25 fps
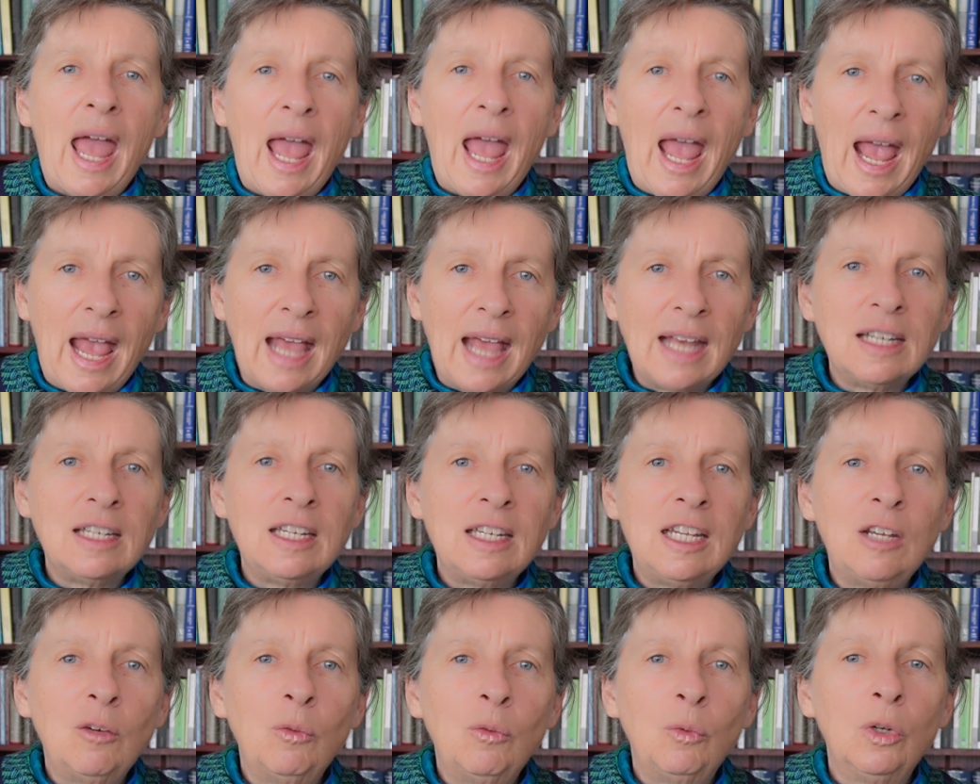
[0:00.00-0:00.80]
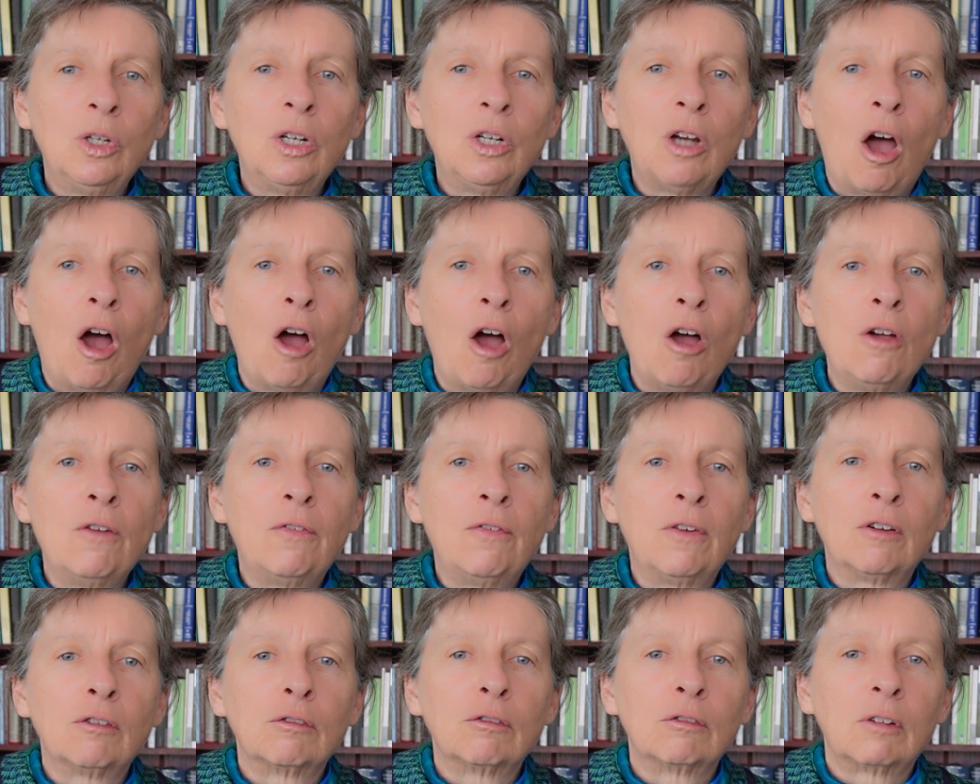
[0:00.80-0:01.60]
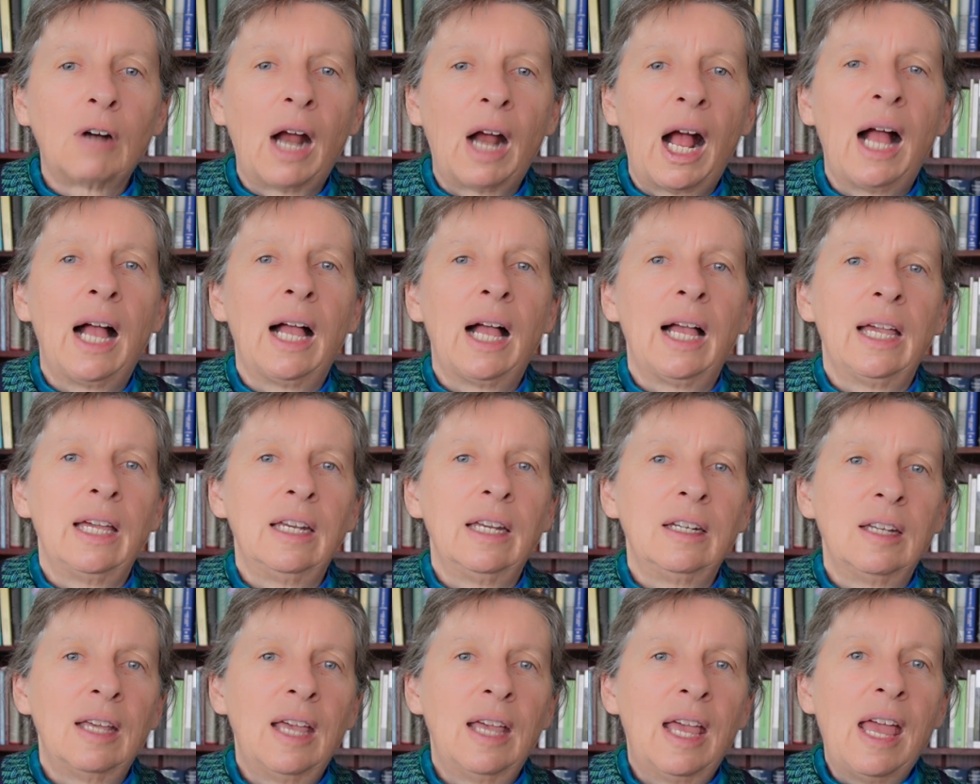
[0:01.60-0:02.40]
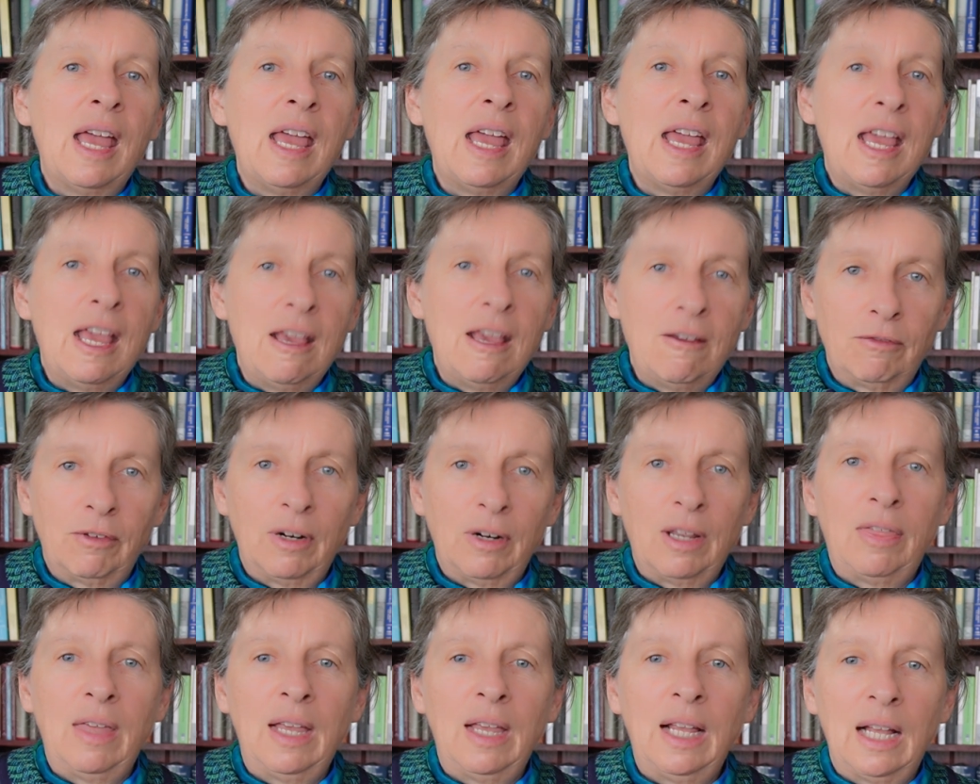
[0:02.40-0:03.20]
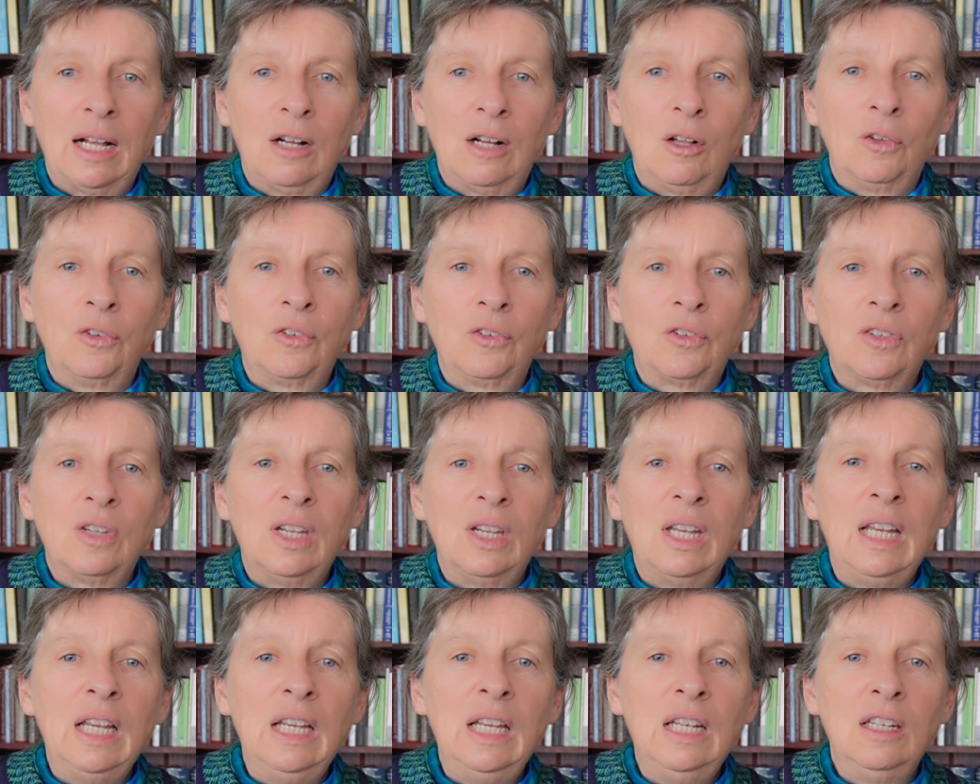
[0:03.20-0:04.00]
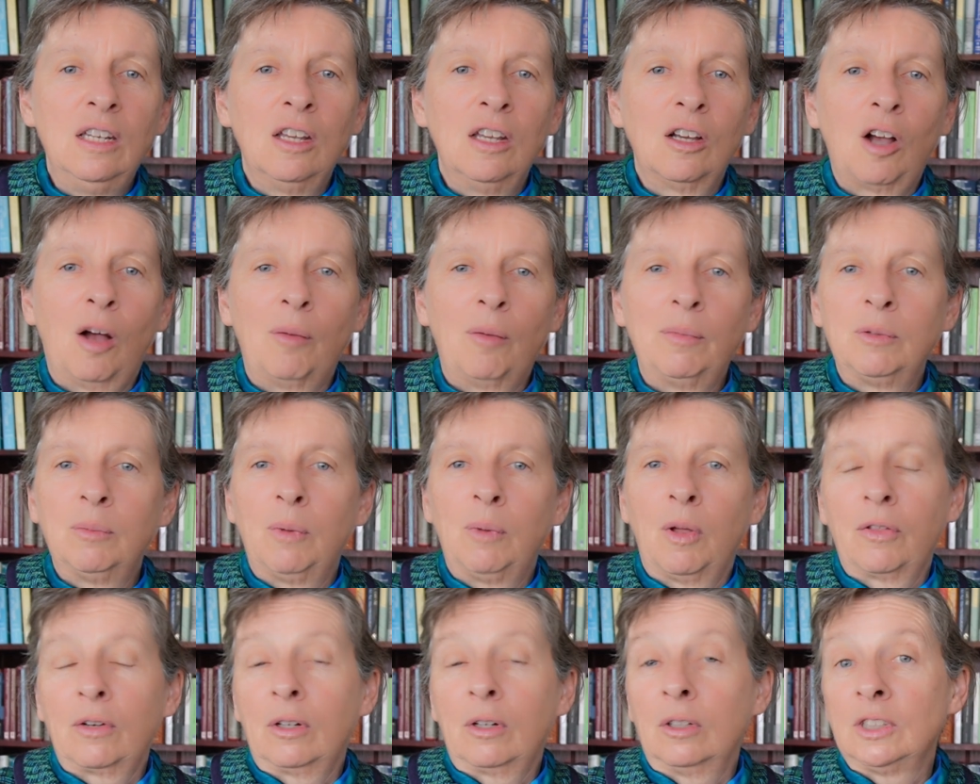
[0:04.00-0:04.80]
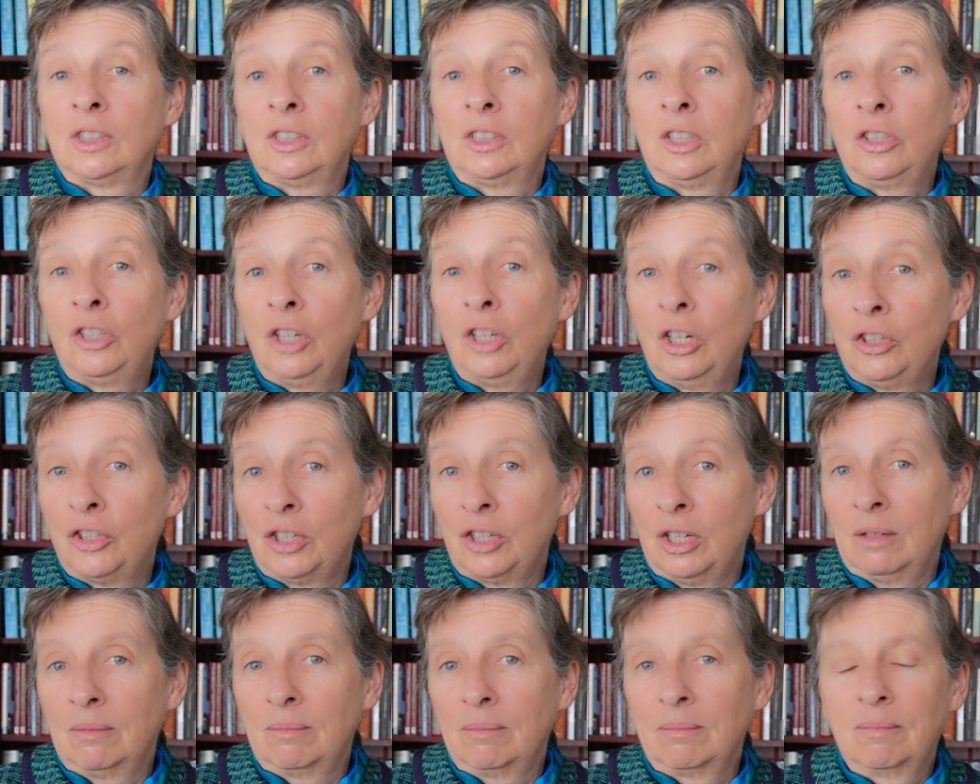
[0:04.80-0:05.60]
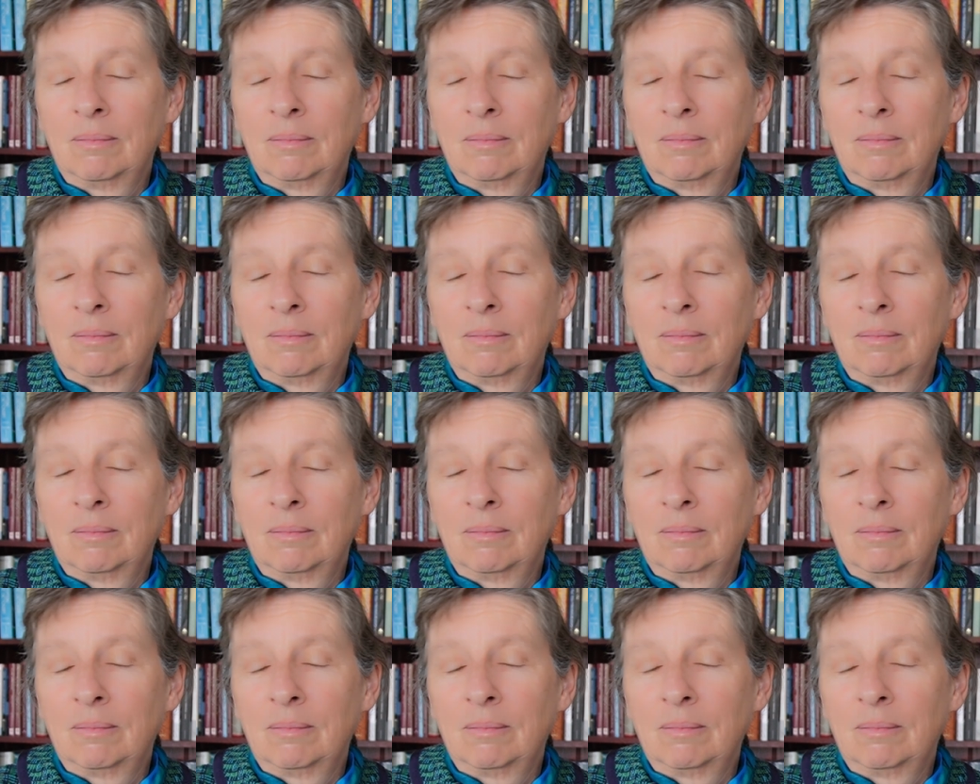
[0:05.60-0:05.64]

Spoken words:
and it would override everything else in the Commonwealth Constitution.